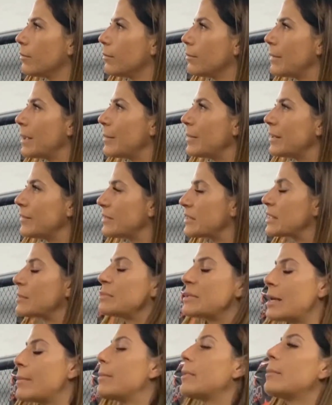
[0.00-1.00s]
Maybe even
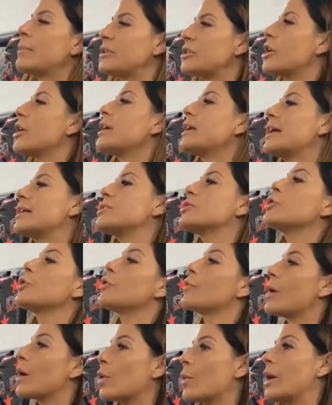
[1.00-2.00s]
September. But yeah, mm he had to mm. turn
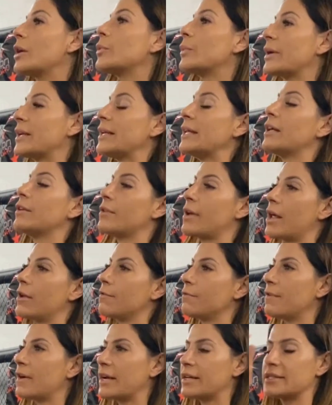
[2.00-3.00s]
around quite quickly and, and
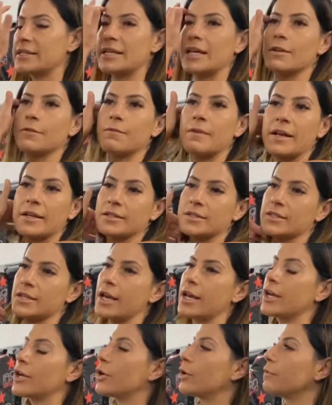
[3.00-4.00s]
fight. He had a fight
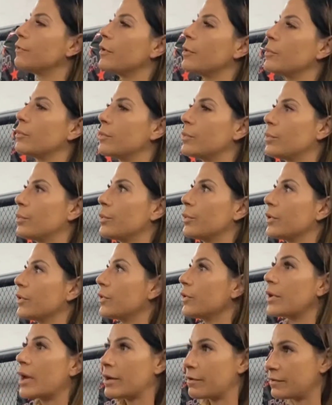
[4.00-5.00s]
uh, confirmed with
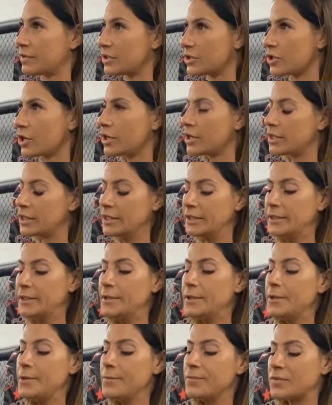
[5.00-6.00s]
Johanna van Staden.
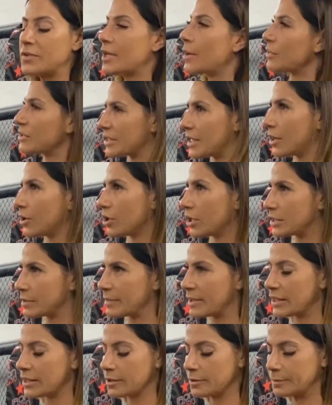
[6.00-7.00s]
That was now last
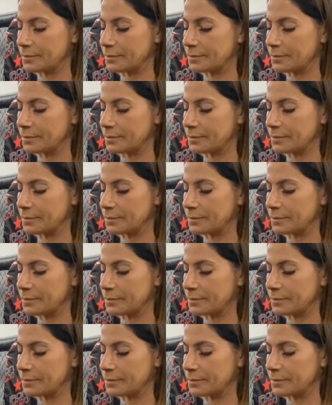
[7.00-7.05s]
month.